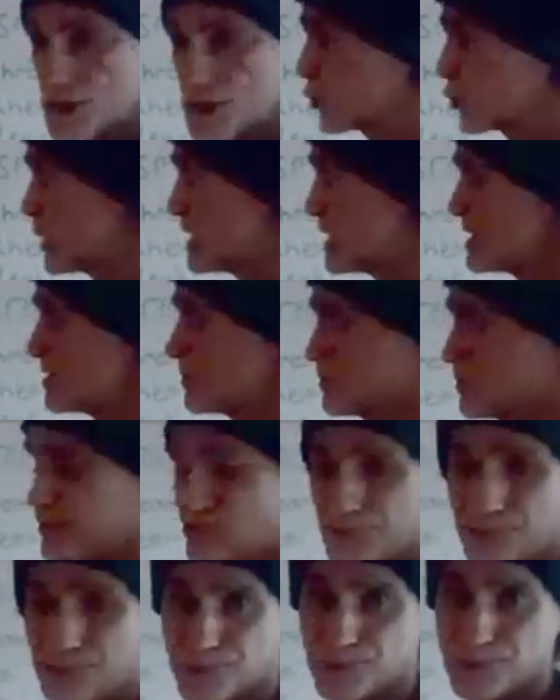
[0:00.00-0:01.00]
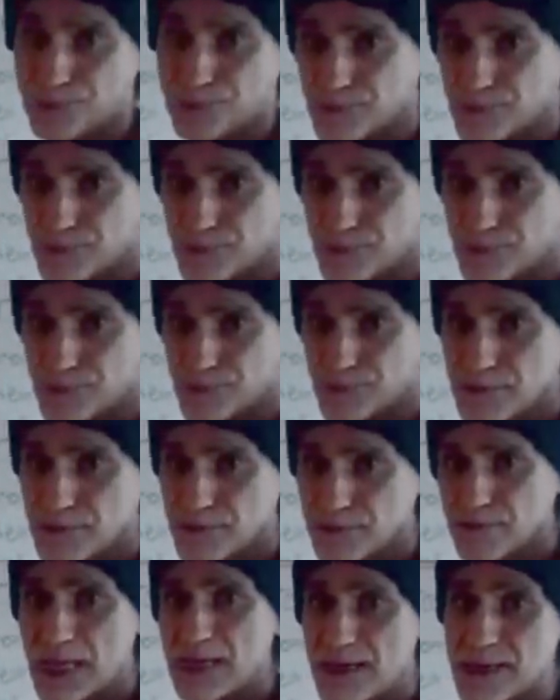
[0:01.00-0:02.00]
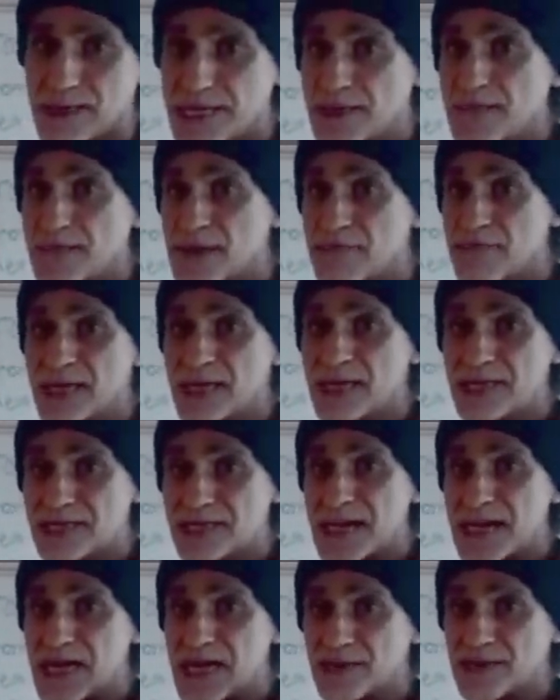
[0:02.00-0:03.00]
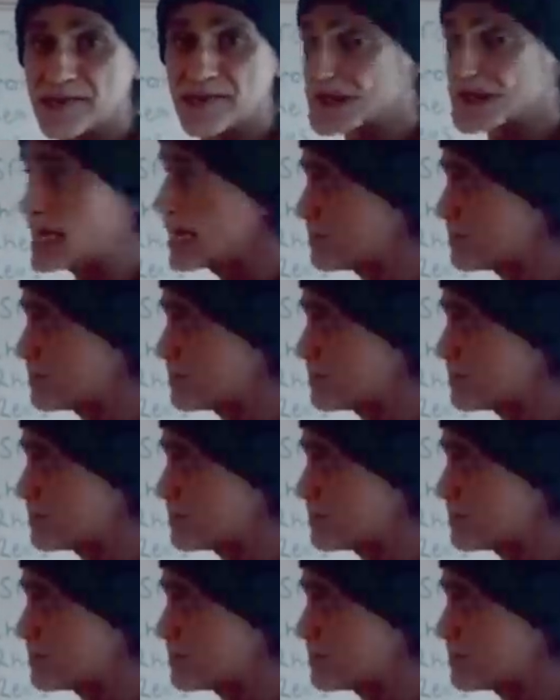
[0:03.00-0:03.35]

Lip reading: the twin. Demi means half.